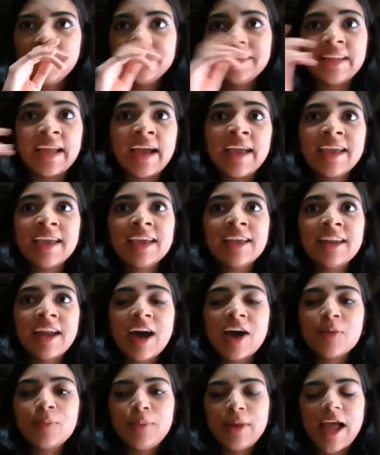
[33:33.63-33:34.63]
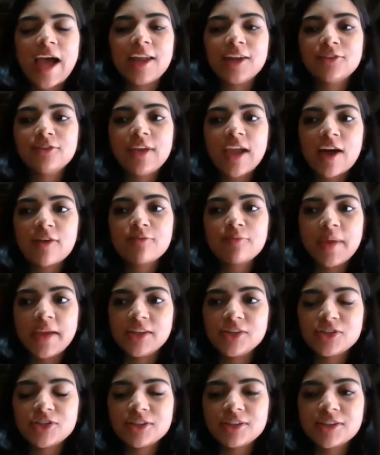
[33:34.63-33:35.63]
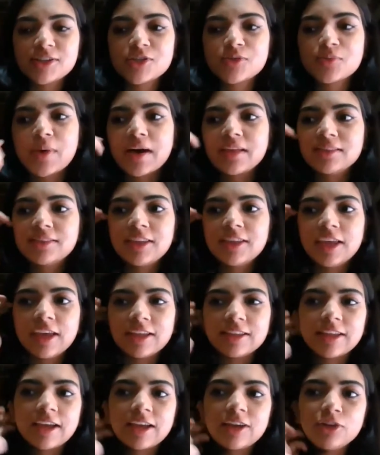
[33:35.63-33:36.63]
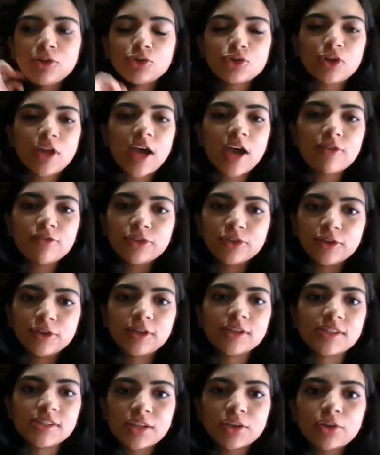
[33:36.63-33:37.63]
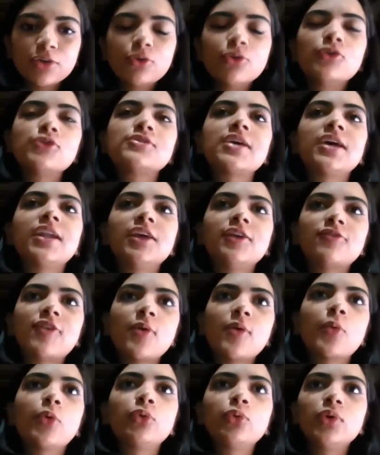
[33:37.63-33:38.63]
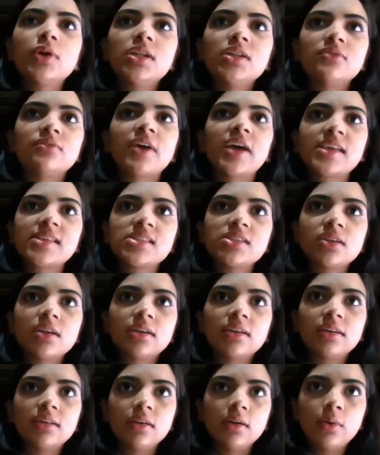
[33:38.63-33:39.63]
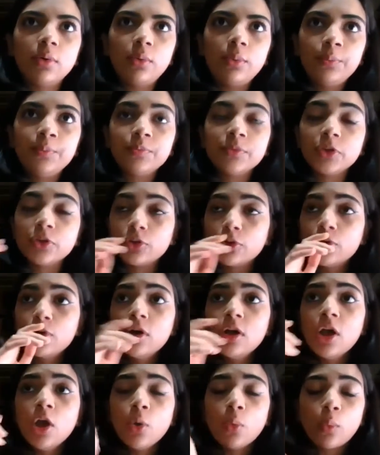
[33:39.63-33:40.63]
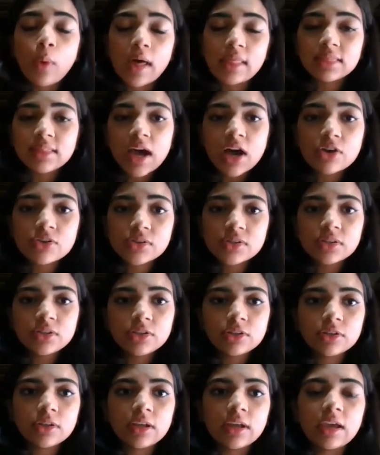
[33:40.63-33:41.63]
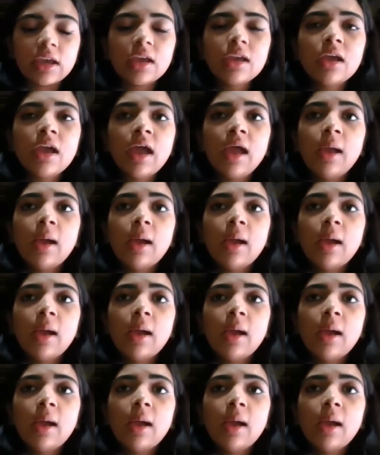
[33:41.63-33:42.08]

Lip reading: Like in our planner, we have mentioned this one thing, that you should have realistic goals, that if I want to invest, 1,000 today,